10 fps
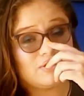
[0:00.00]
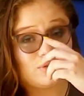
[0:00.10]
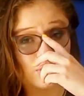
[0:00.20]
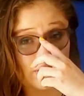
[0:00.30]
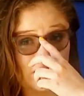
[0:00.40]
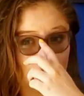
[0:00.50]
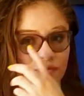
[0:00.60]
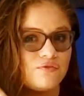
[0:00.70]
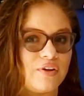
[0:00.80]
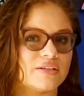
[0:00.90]
He's trying to
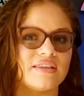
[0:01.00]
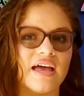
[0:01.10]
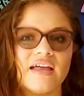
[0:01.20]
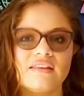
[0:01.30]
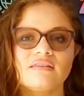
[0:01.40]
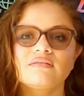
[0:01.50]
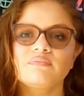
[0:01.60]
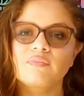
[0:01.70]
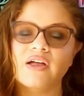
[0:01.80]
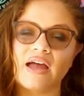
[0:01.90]
fix that
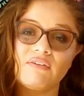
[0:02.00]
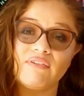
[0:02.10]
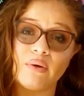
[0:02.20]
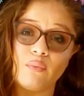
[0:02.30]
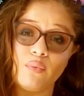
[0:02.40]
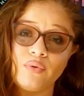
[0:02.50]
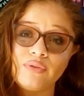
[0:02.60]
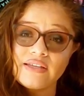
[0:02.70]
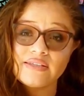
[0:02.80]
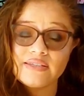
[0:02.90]
kind of like wound
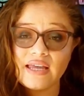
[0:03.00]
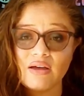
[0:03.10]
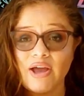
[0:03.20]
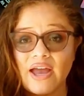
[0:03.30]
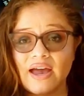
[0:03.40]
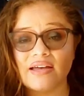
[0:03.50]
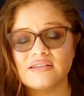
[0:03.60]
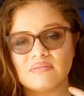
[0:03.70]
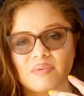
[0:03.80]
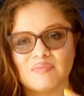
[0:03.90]
that Sam
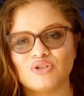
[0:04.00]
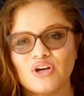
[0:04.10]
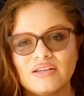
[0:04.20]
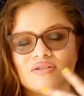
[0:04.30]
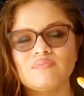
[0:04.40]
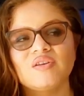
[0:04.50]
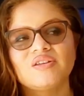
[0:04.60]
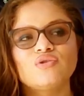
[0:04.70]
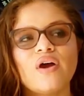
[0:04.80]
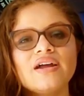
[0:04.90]
has, and like trying
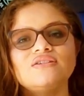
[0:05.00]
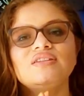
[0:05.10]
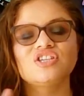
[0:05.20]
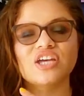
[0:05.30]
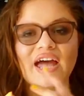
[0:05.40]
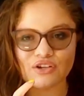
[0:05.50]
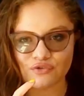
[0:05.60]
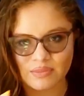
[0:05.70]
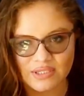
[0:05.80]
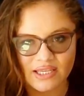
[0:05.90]
to detach
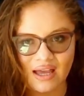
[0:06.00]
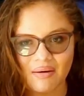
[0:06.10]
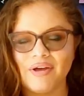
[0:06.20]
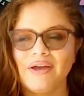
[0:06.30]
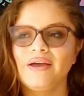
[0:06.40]
from Sam.